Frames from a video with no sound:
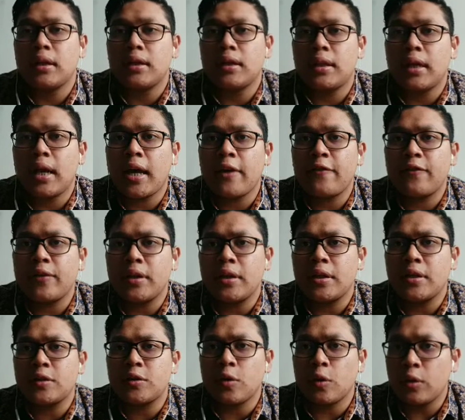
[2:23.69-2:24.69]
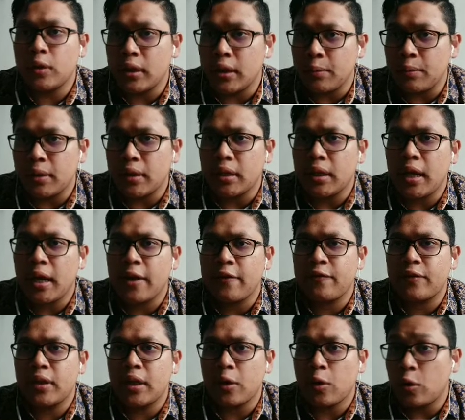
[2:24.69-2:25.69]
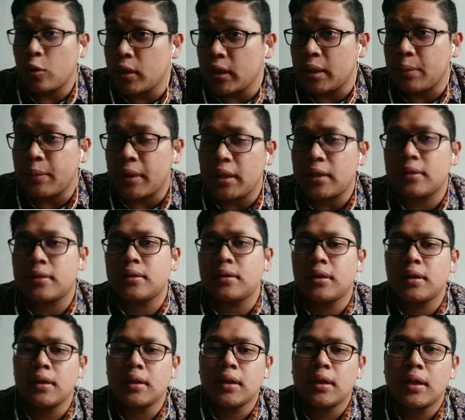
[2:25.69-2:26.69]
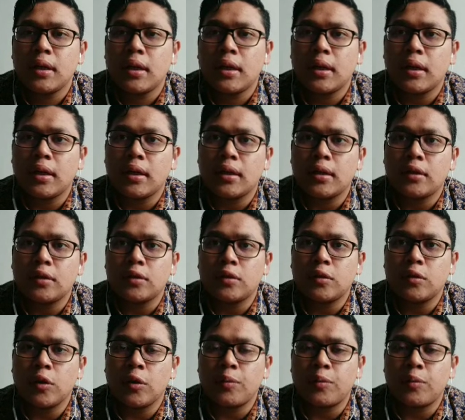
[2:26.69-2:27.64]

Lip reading: They have its own limit. They have their own limit to